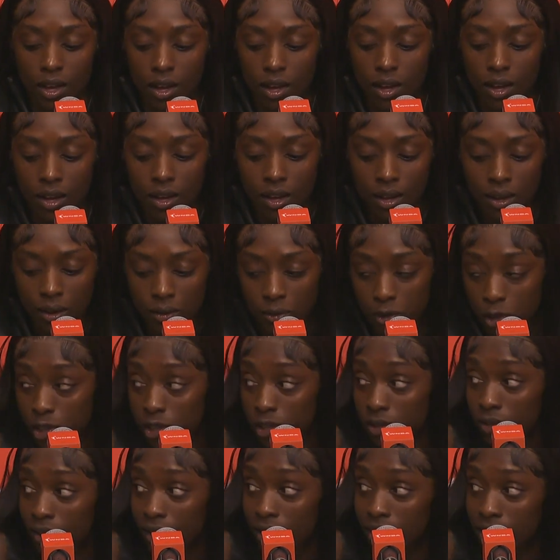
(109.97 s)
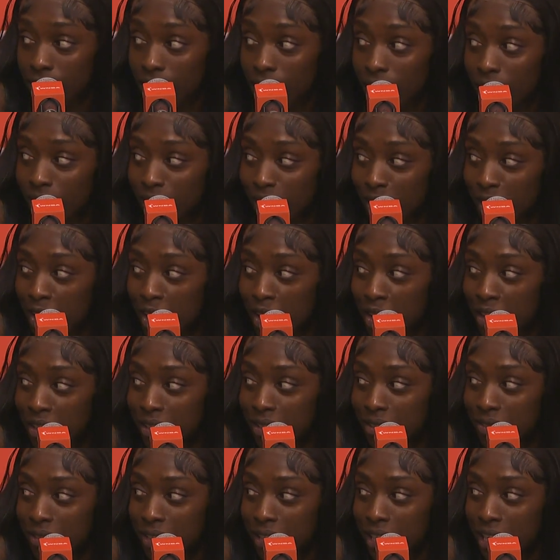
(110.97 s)
First of all, shout out to Carlie
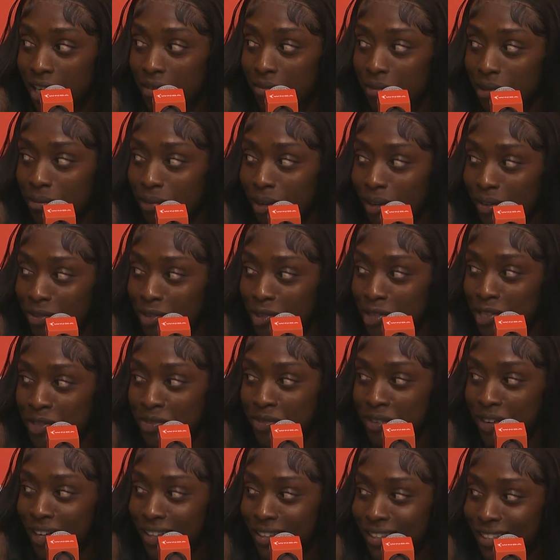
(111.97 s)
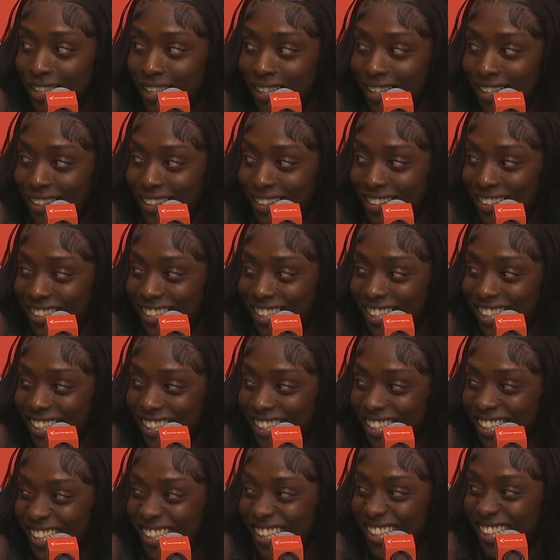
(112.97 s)
for getting me my 45 tickets.
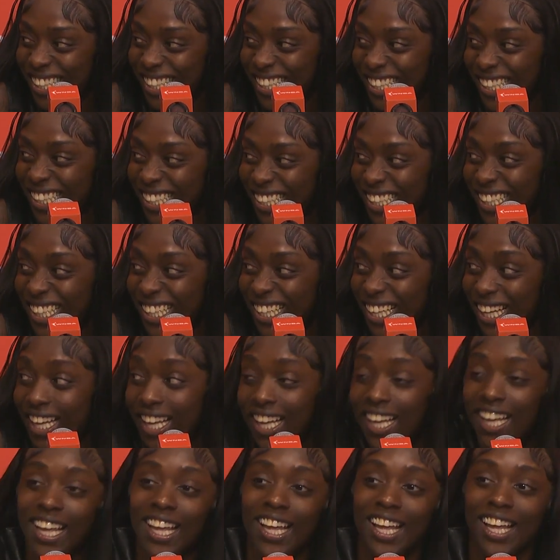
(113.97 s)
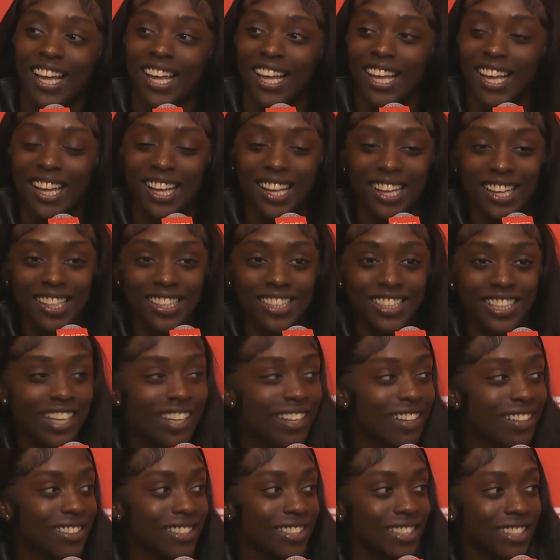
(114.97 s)
Shout
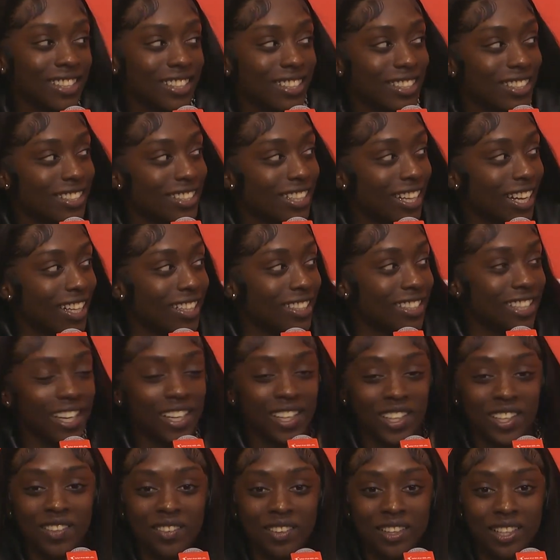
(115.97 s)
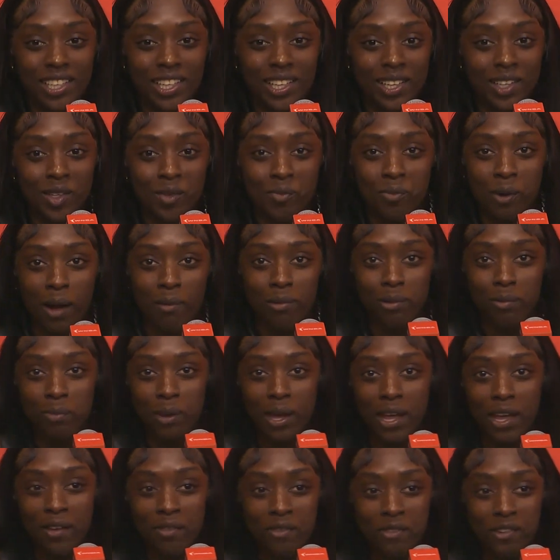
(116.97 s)
out to the executive of the year who probably
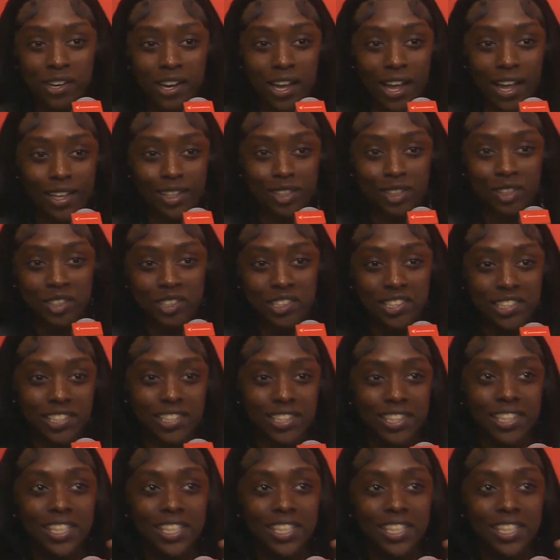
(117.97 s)
paid for the extras.